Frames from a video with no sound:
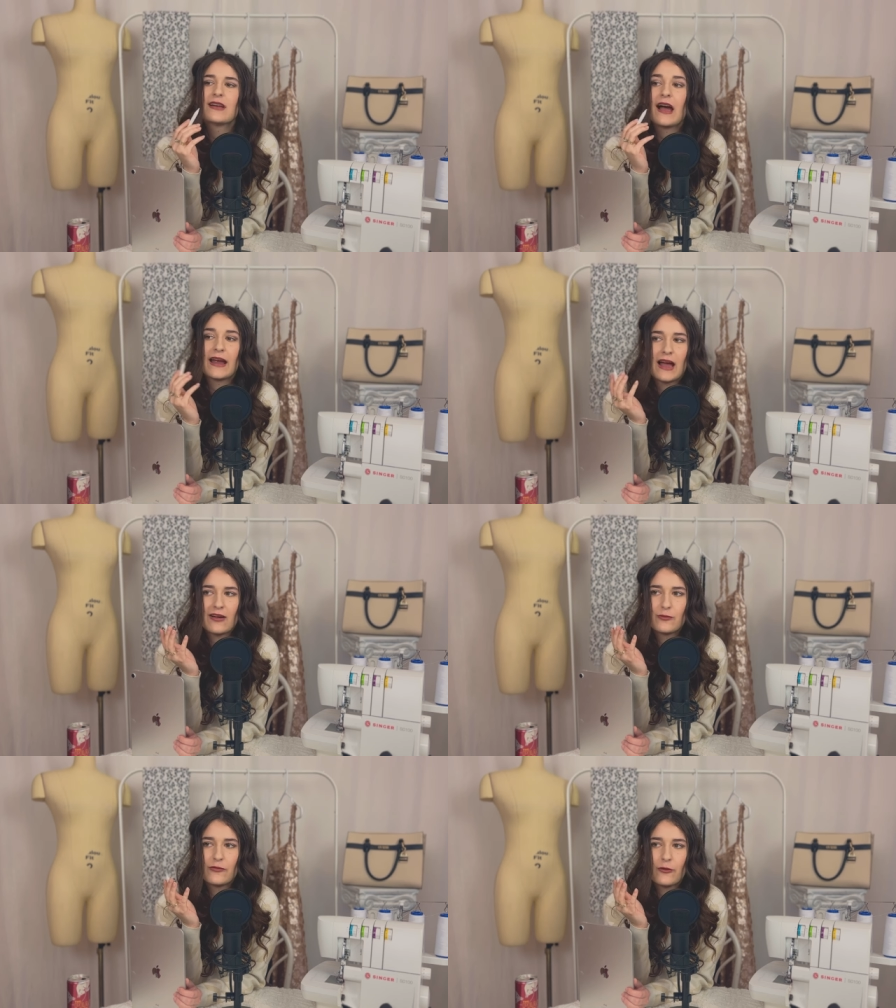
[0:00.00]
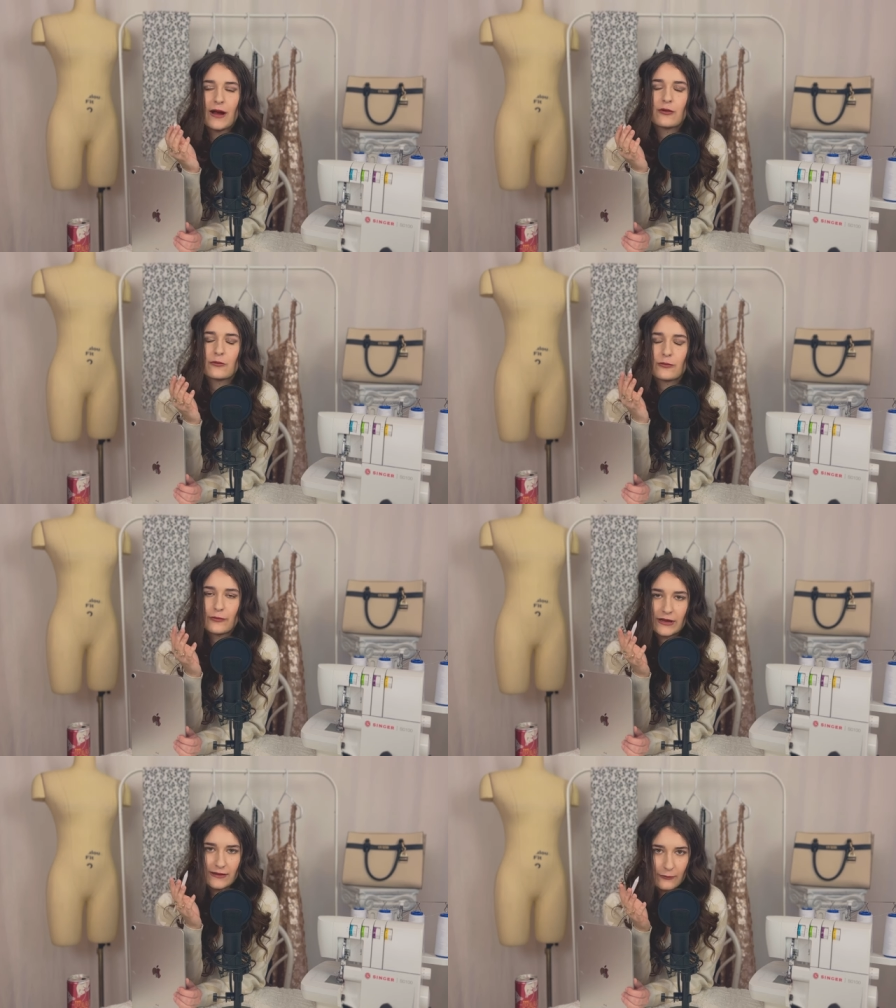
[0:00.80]
I have before at a
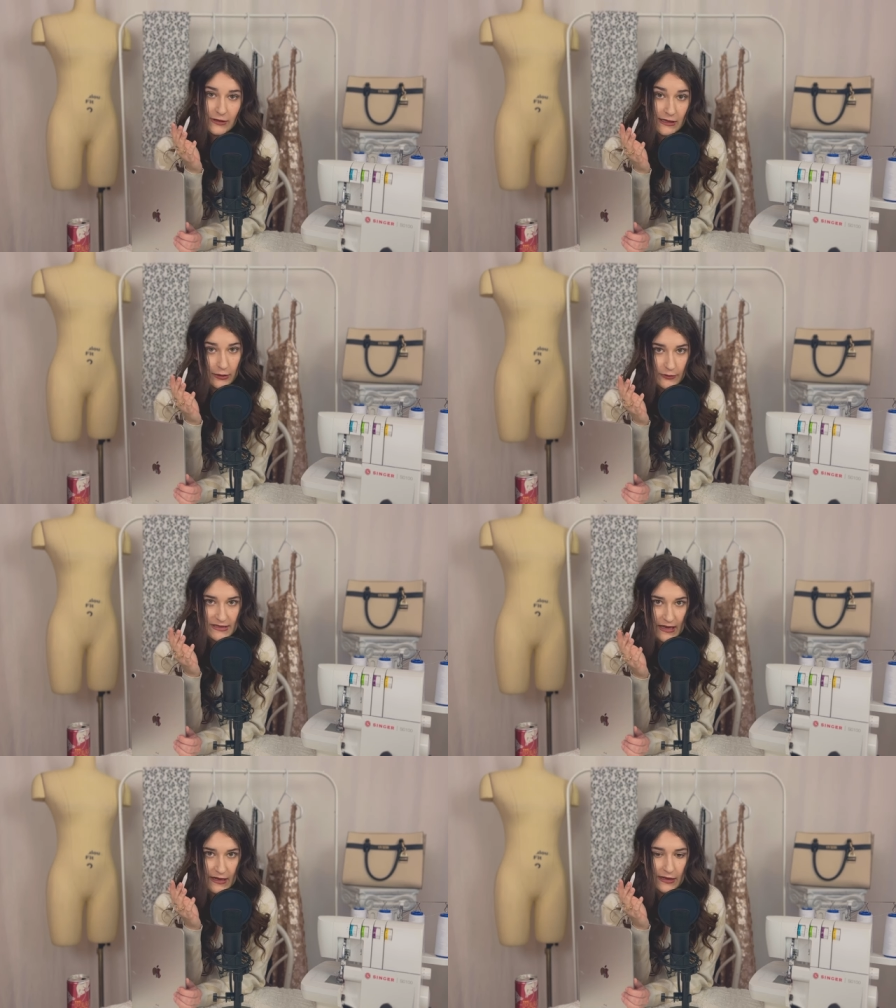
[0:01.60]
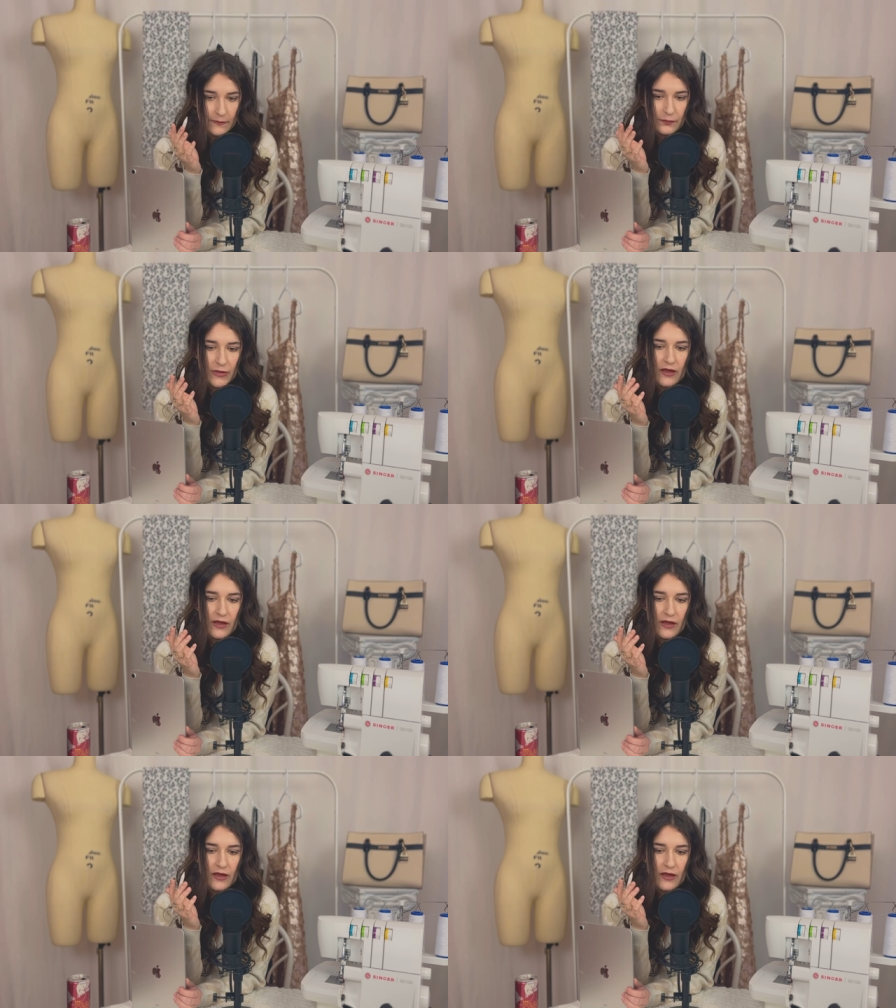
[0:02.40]
really, really low setting.